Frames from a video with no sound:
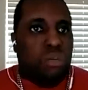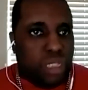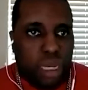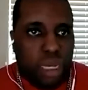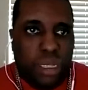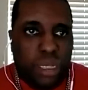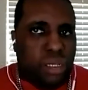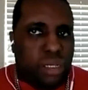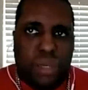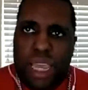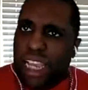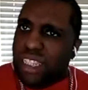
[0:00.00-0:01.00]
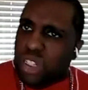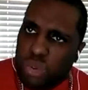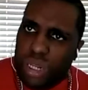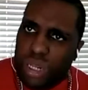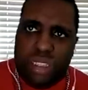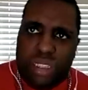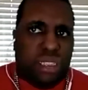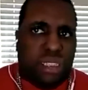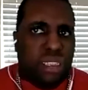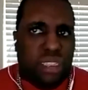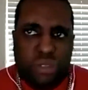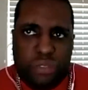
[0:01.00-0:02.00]
was coming up to me asking questions
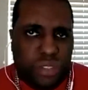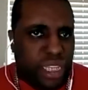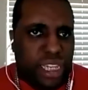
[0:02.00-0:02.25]
and different